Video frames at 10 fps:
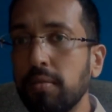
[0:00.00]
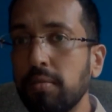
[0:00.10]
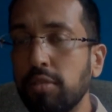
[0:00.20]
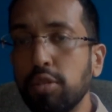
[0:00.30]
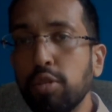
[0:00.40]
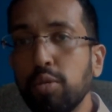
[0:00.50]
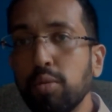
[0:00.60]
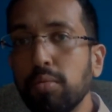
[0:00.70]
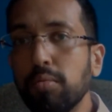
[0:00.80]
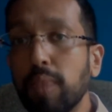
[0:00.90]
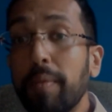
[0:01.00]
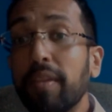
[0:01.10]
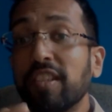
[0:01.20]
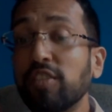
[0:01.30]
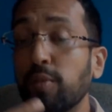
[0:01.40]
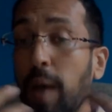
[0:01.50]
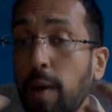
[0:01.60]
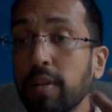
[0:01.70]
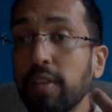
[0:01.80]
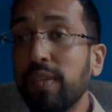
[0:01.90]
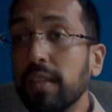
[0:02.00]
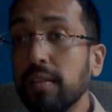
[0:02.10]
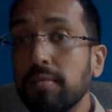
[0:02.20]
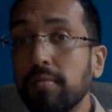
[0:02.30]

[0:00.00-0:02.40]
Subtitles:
to maybe the sense of power they feel